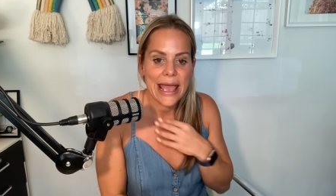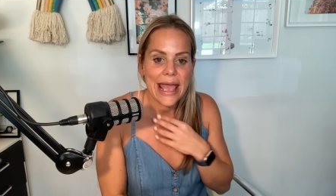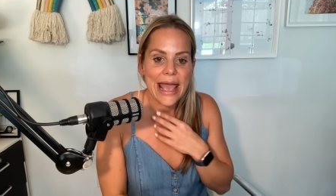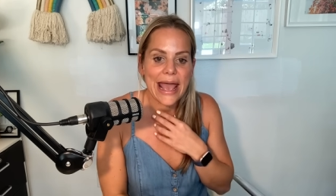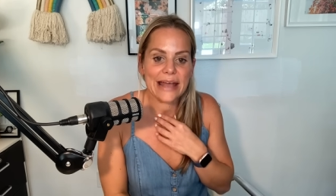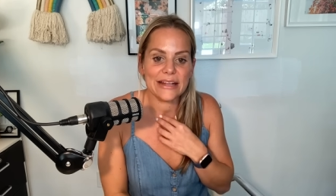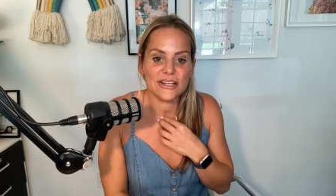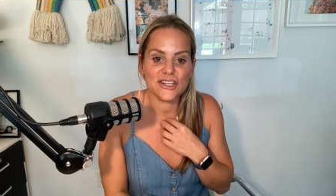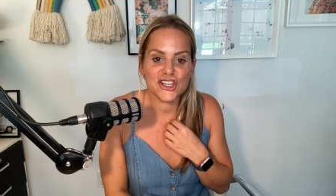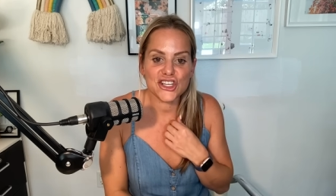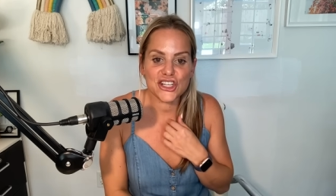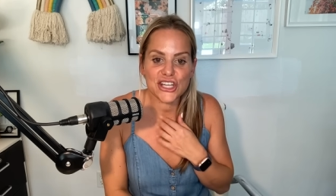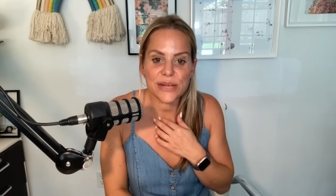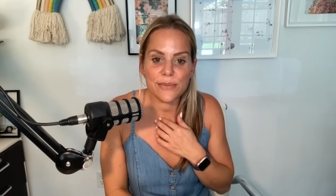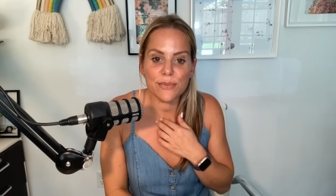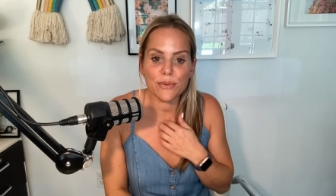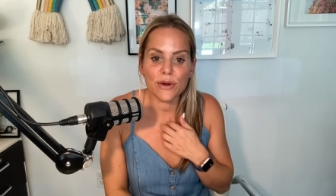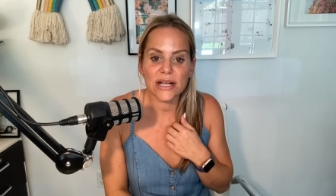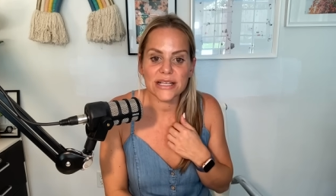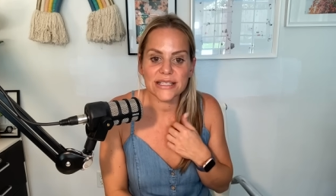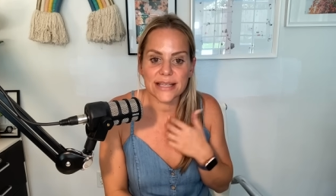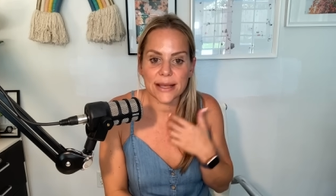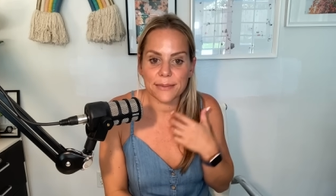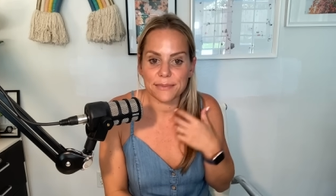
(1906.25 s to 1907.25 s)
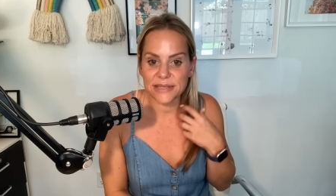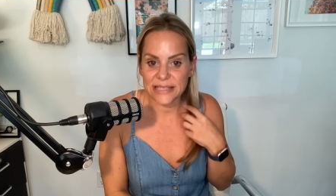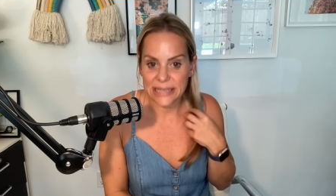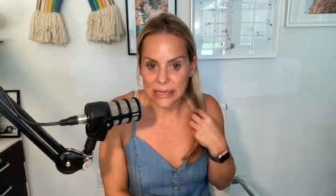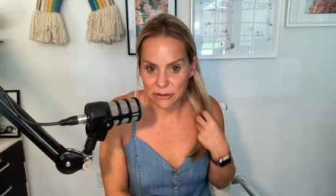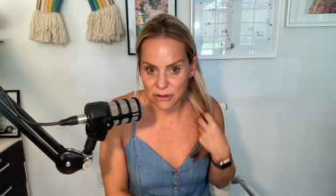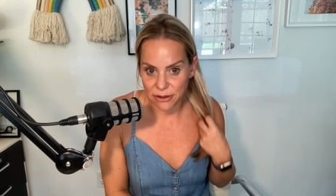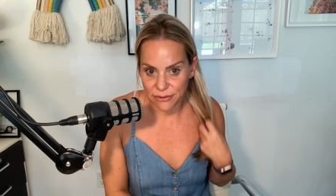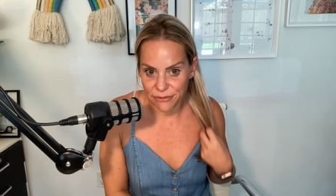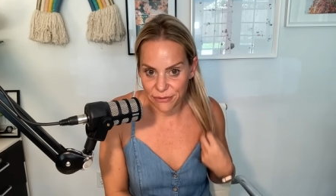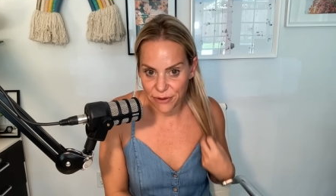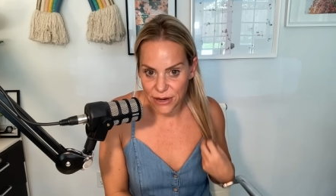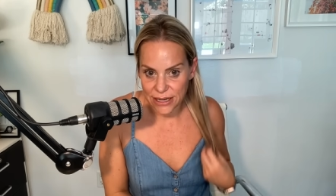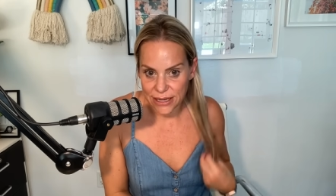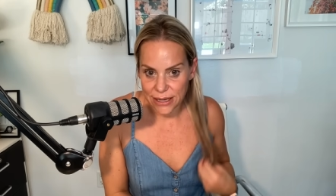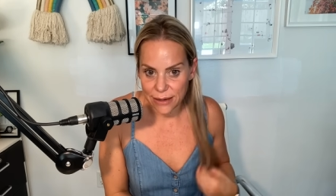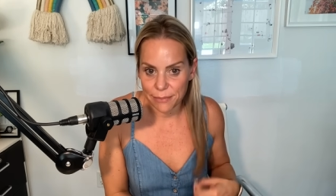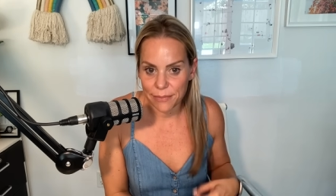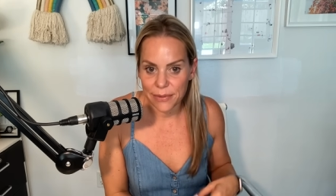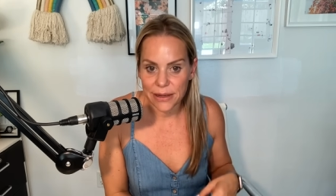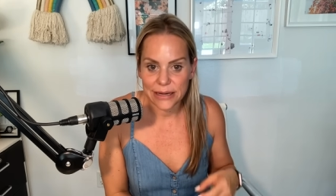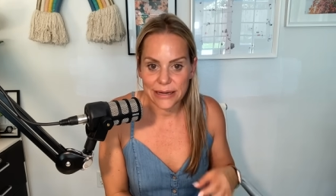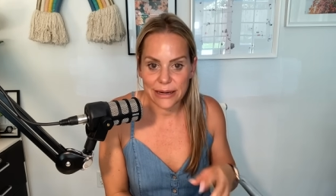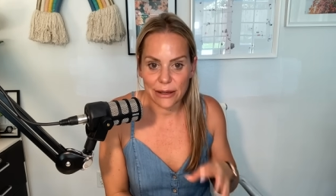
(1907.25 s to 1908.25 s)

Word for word: And she brings up Sound of Freedom.